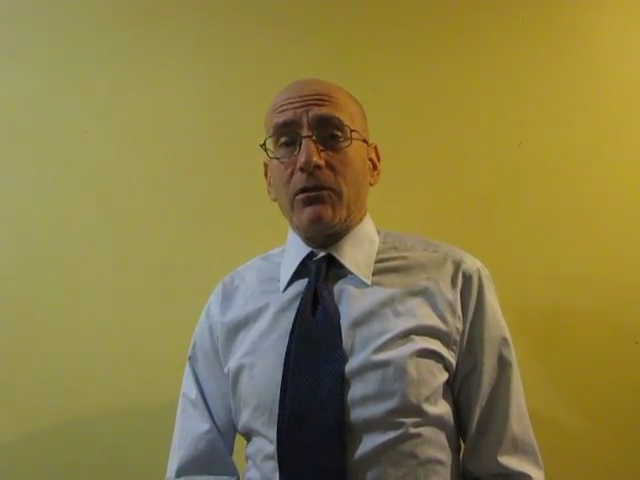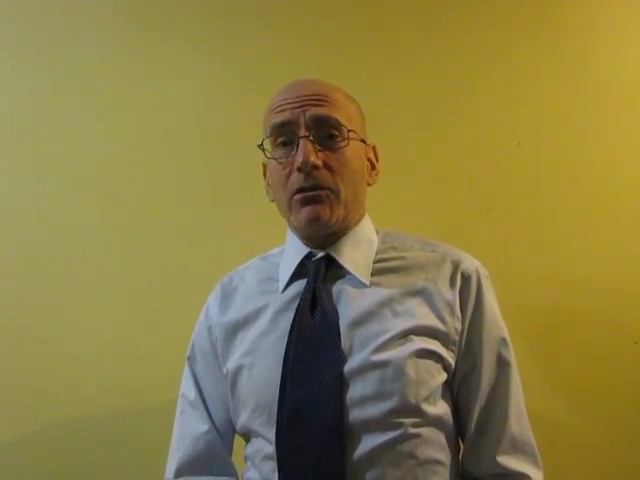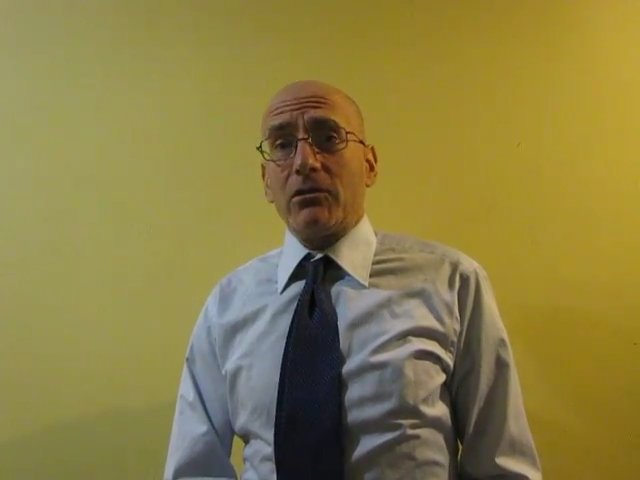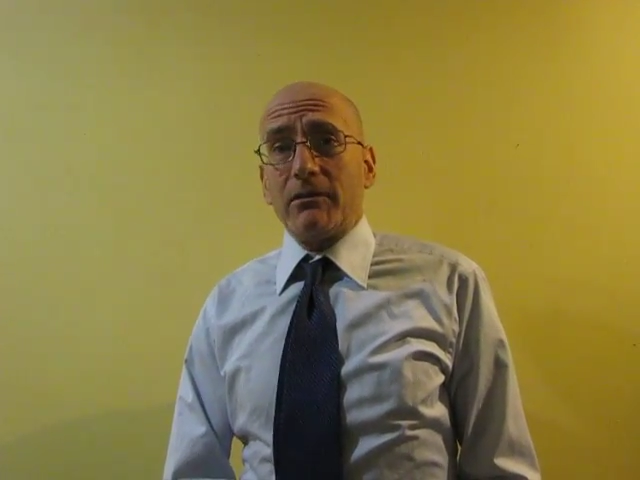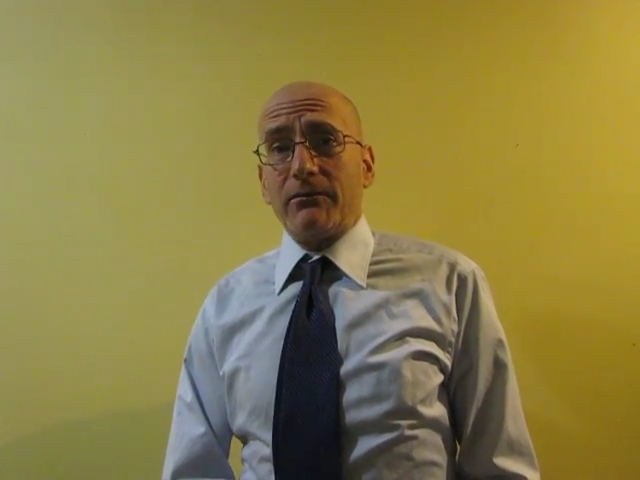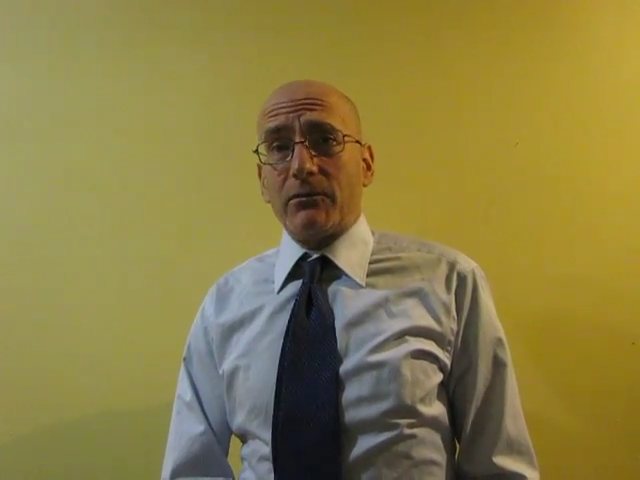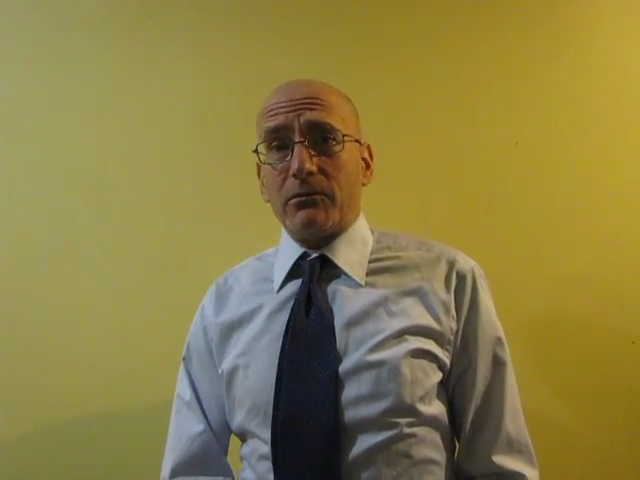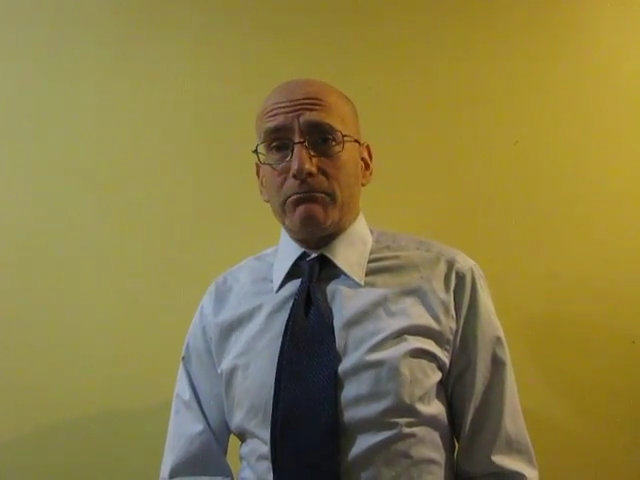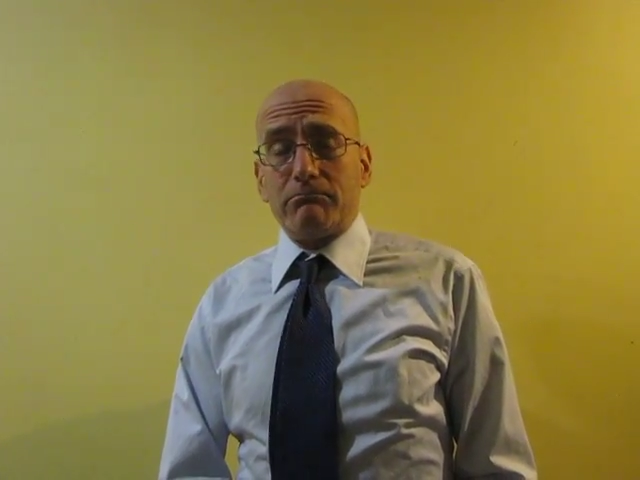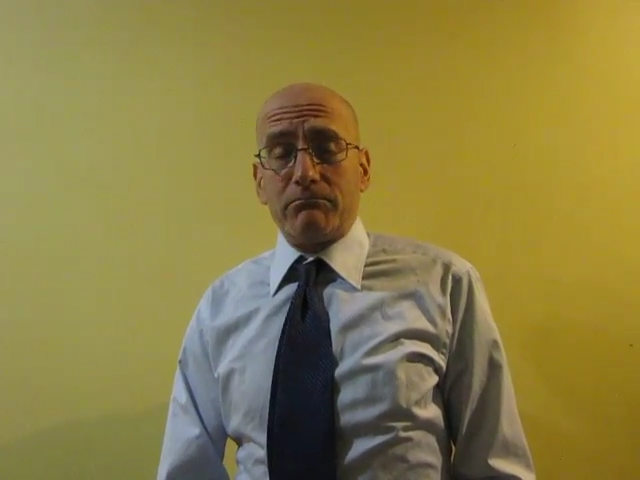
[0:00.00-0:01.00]
heard of
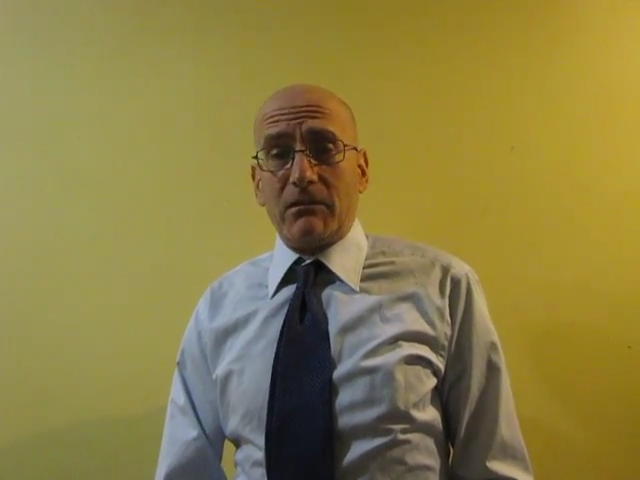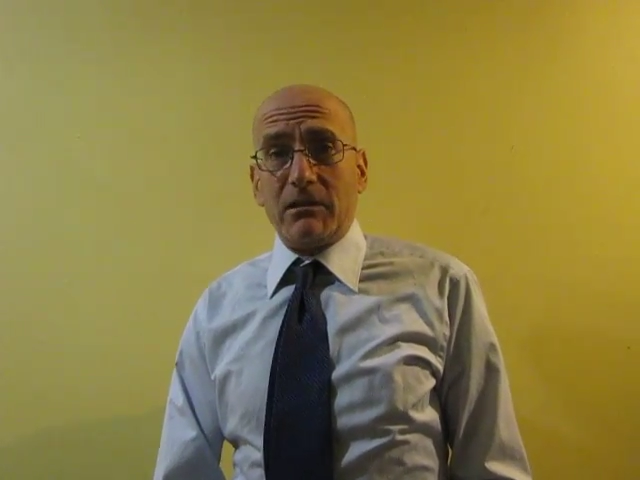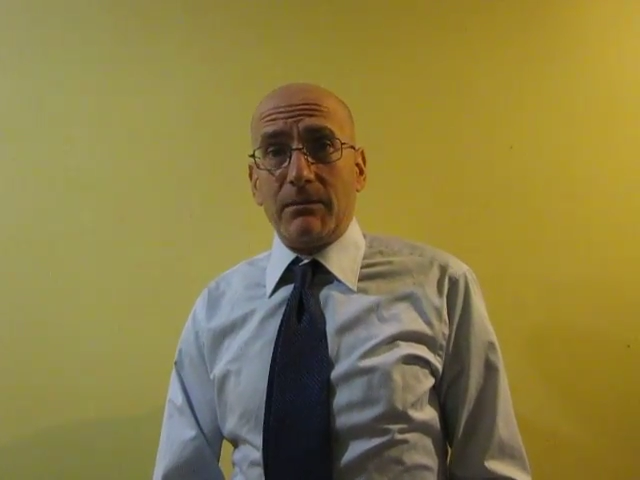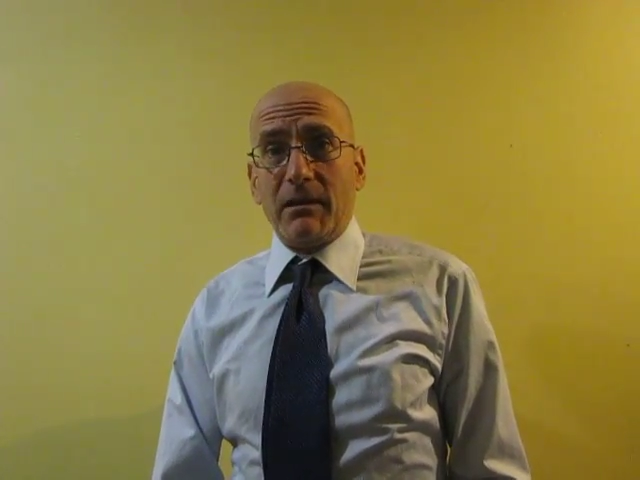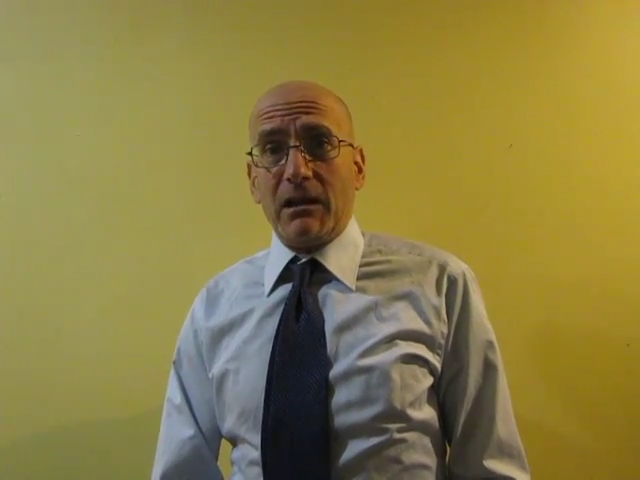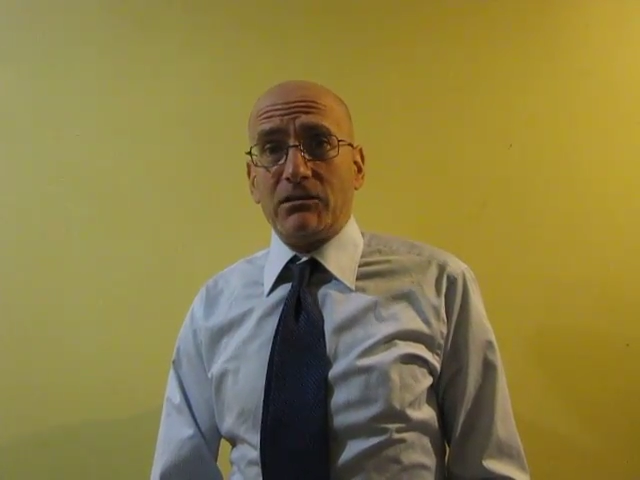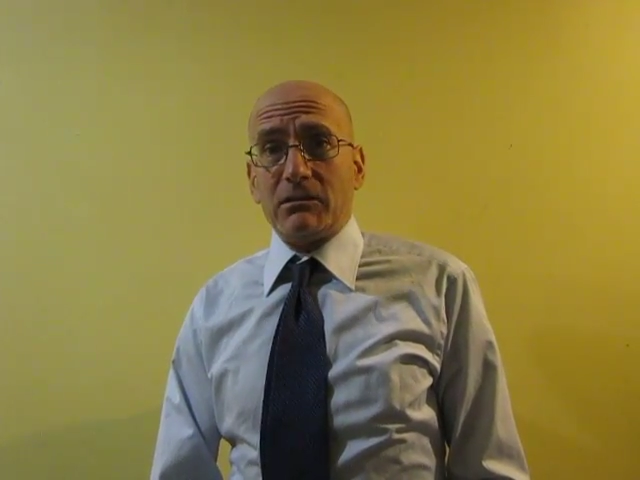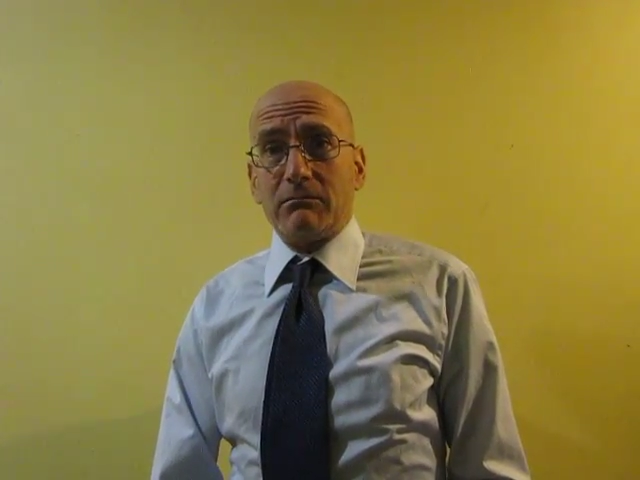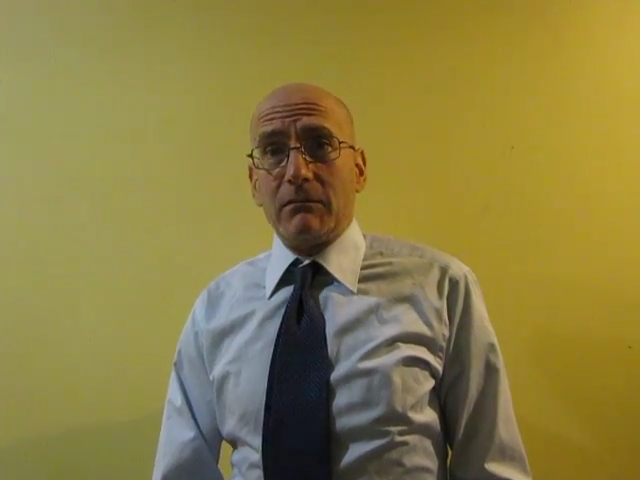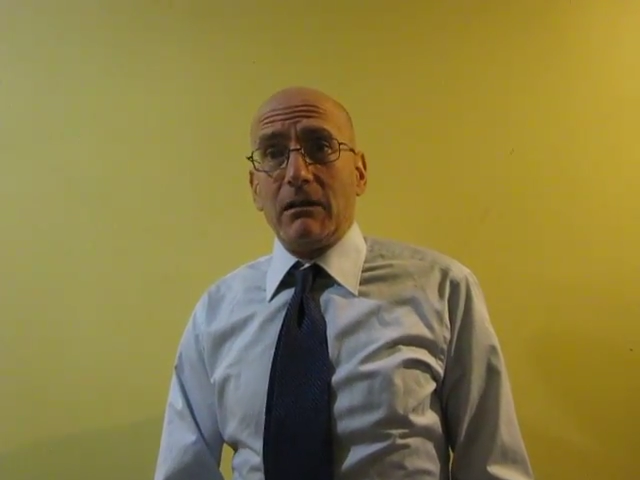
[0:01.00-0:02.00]
or didn't
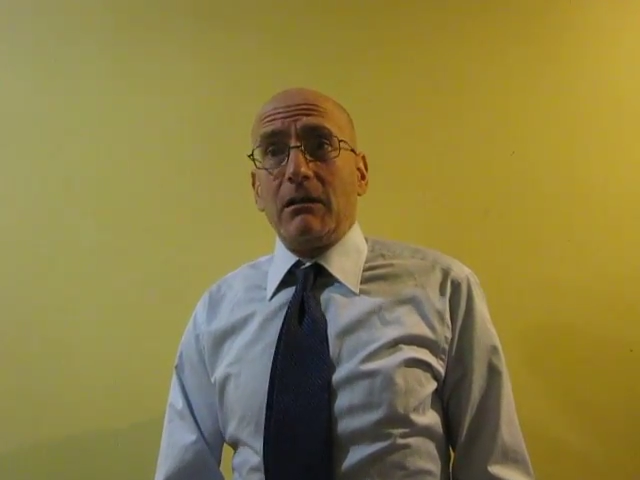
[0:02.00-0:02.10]
imagine.